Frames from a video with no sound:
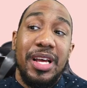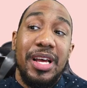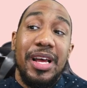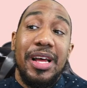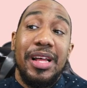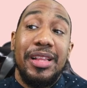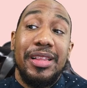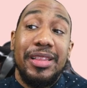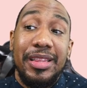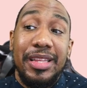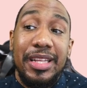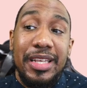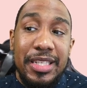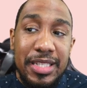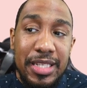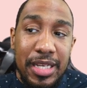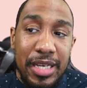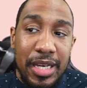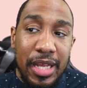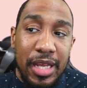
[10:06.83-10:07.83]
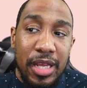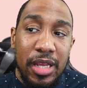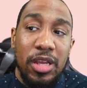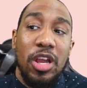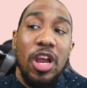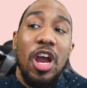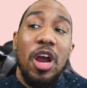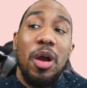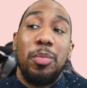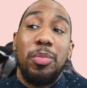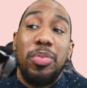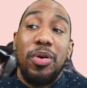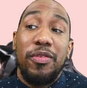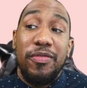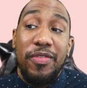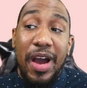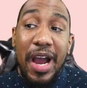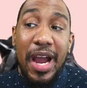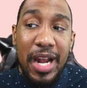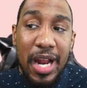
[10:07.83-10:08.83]
listening,
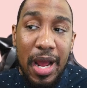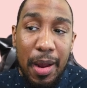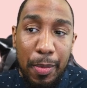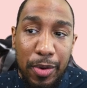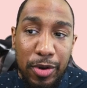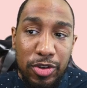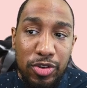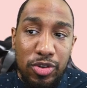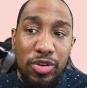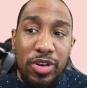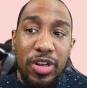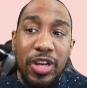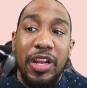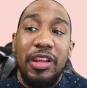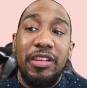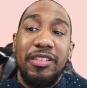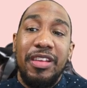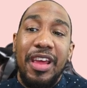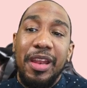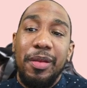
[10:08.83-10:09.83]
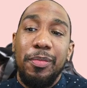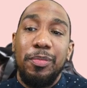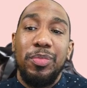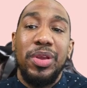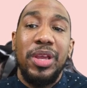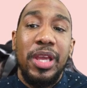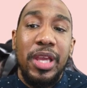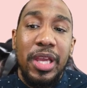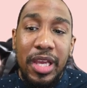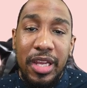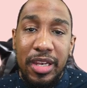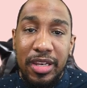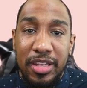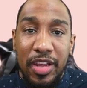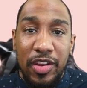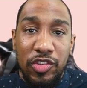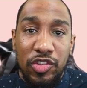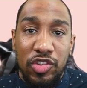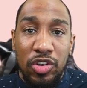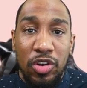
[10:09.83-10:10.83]
provide opportunities, and being
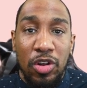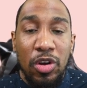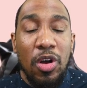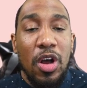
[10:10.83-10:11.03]
intentional.